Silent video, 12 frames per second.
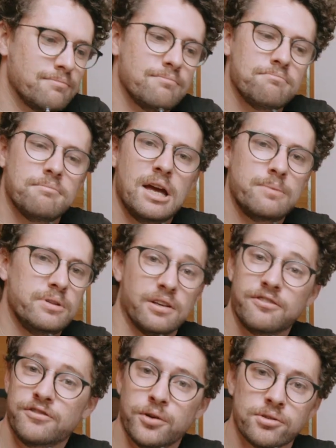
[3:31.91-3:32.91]
maybe the
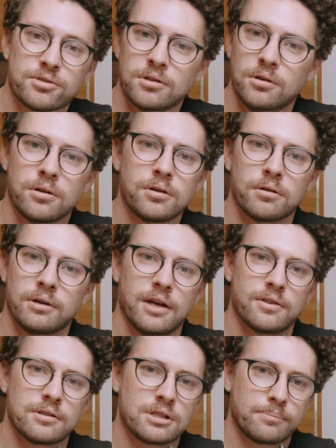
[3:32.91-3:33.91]
first look or any
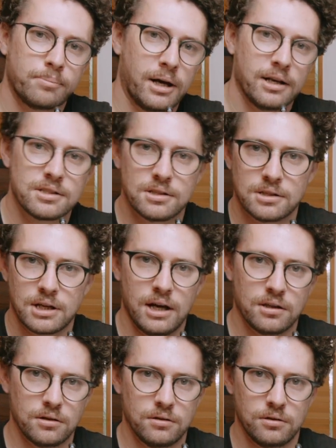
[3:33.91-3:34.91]
other parts of the
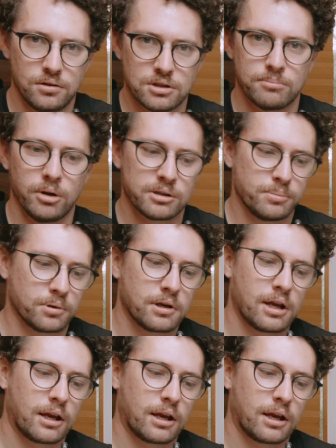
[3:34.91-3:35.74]
day that you're using multiple